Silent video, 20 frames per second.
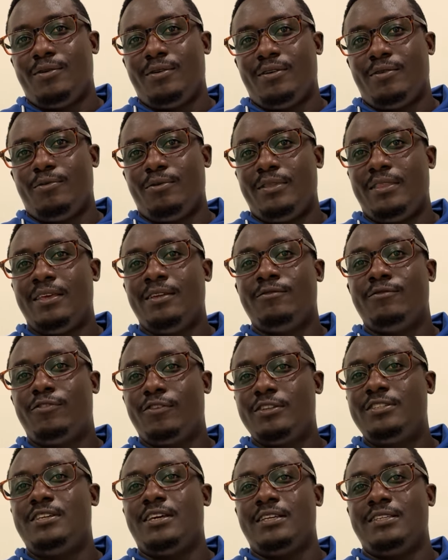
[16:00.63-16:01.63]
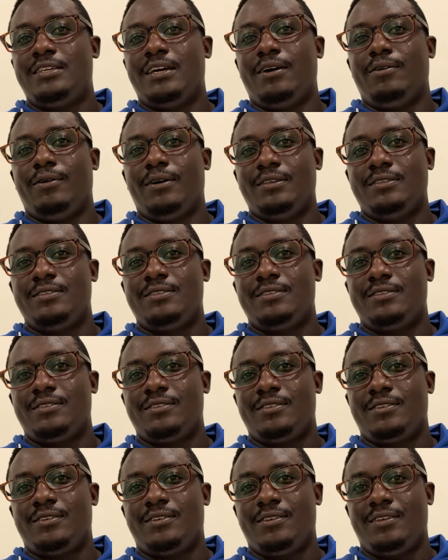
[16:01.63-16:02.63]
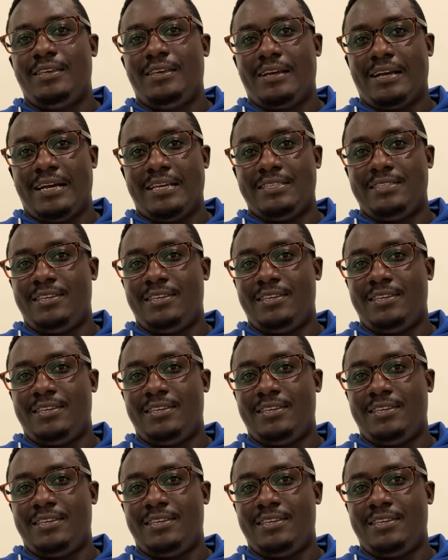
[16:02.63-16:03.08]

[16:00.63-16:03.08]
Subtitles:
within 48 hours, you can